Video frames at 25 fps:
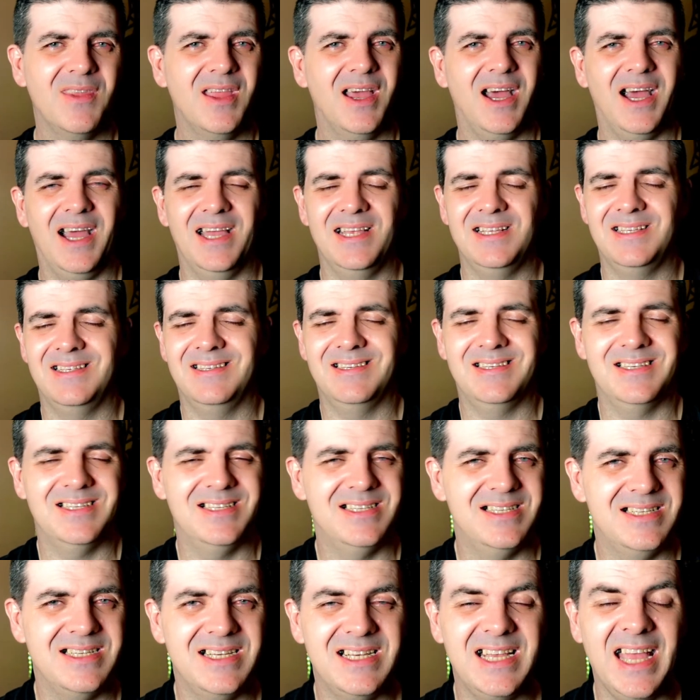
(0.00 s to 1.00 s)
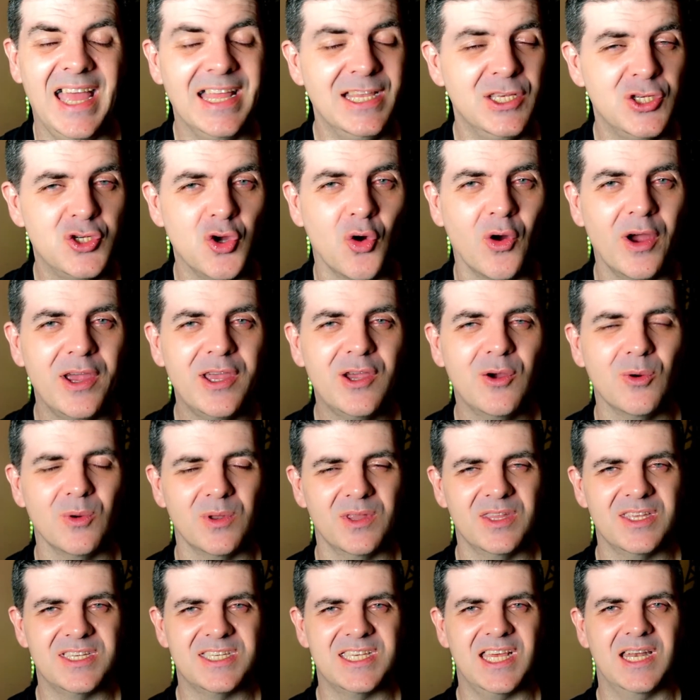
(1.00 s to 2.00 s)
I enjoy going
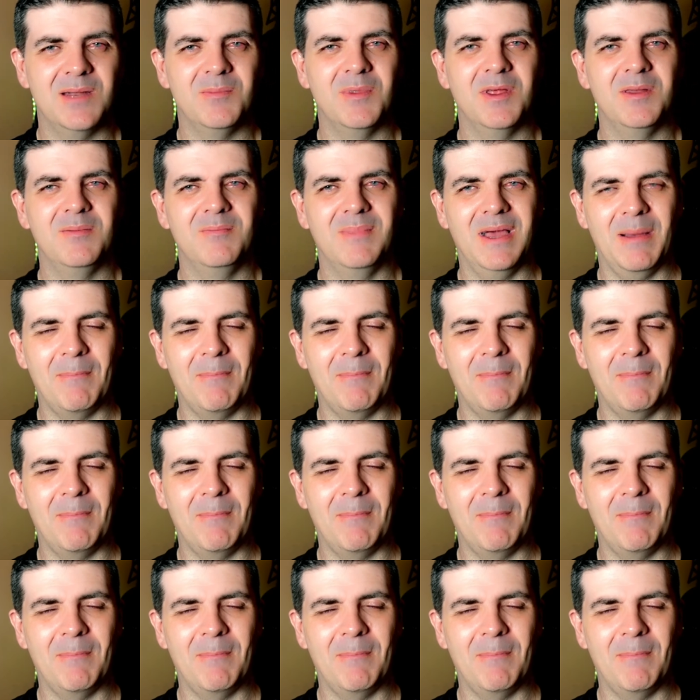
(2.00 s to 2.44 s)
to the cinema and,